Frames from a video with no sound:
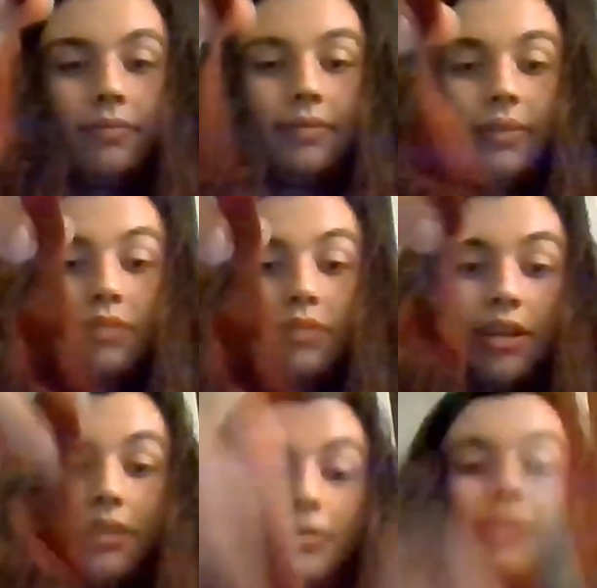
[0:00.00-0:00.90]
the
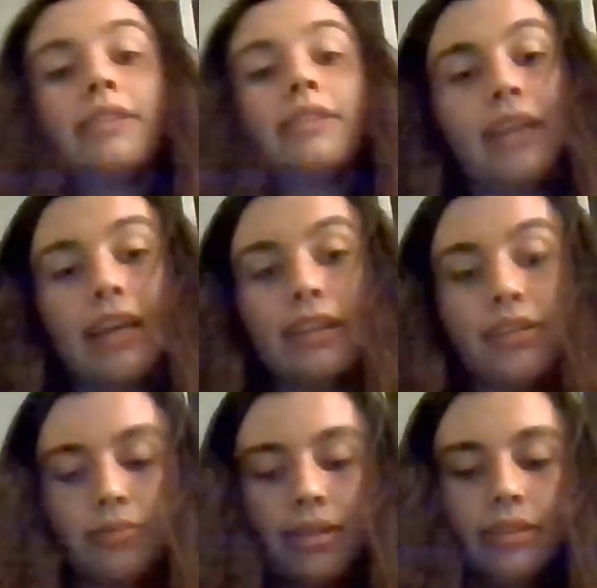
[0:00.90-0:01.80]
smaller ones, the 9-inch
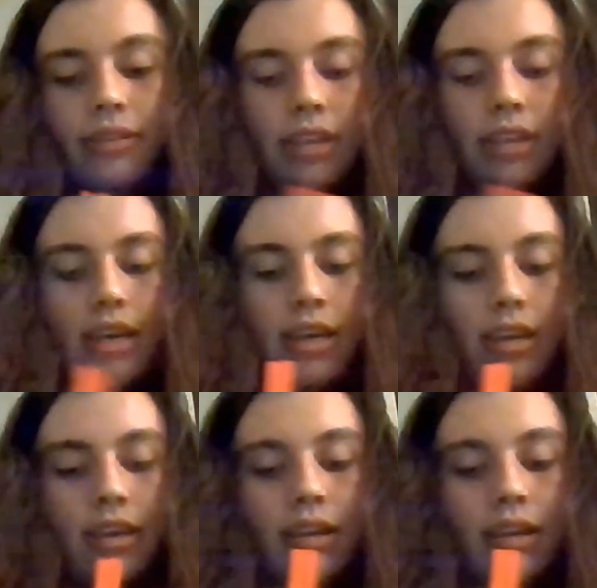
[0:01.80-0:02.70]
ones,
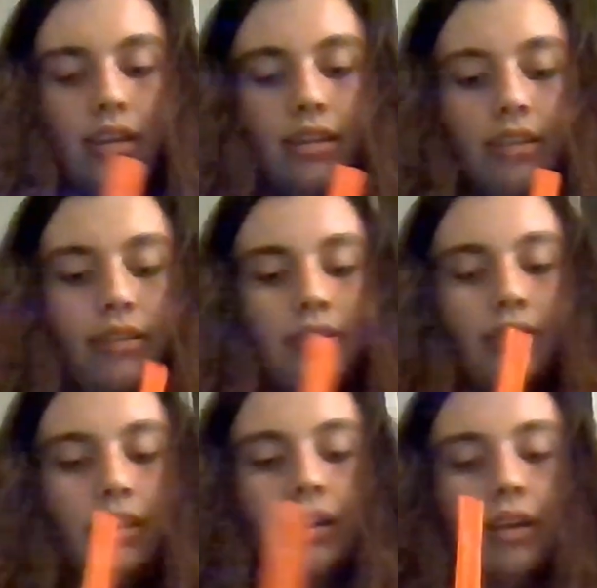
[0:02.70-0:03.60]

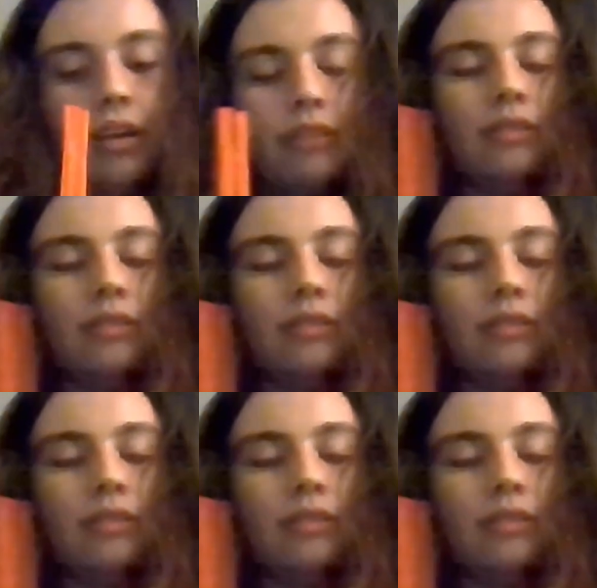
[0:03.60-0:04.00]
and